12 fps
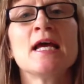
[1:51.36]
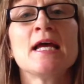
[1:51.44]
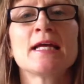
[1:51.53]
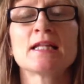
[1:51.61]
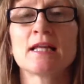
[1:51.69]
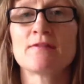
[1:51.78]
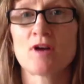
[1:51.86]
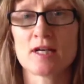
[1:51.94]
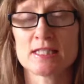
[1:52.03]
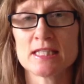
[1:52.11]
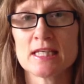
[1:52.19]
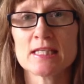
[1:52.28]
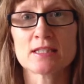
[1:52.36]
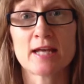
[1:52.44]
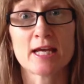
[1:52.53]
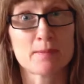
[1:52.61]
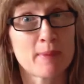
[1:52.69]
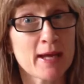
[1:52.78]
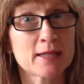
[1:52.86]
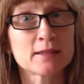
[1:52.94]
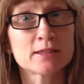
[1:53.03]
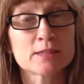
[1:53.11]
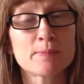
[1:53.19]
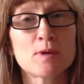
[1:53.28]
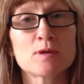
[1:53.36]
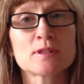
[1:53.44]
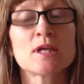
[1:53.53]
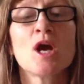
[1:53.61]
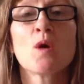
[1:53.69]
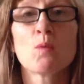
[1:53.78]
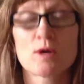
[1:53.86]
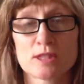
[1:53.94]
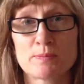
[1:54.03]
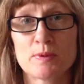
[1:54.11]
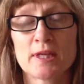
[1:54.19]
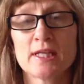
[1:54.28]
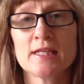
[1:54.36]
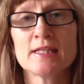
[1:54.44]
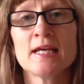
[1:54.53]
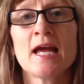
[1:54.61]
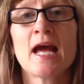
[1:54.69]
it'll have ideas on how to pack a lunchbox, what to put in it,